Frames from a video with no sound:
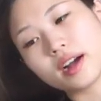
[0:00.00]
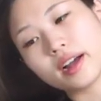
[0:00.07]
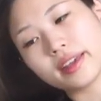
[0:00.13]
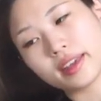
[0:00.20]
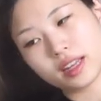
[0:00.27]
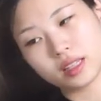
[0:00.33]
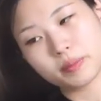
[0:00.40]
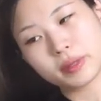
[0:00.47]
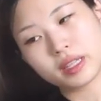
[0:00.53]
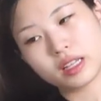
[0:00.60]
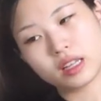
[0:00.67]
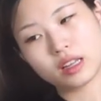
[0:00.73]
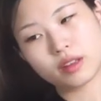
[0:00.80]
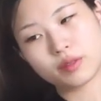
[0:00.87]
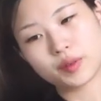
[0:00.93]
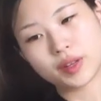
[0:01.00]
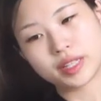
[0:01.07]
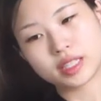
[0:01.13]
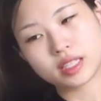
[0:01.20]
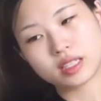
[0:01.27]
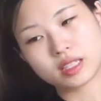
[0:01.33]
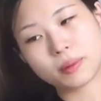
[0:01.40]
I can't believe
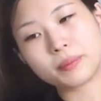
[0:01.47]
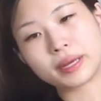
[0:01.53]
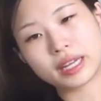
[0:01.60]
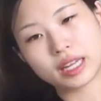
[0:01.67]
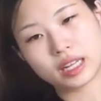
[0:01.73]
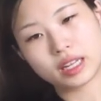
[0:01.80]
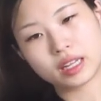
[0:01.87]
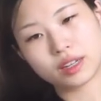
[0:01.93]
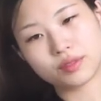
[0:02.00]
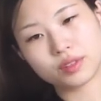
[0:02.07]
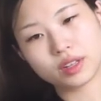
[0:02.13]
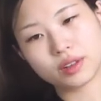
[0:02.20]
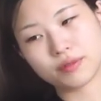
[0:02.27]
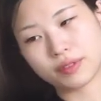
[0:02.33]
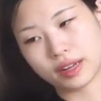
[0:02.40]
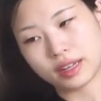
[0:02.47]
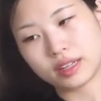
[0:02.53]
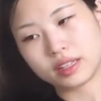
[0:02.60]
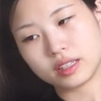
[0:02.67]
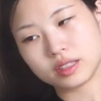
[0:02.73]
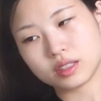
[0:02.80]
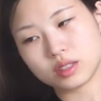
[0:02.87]
it's the beginning of the
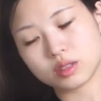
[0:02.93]
event,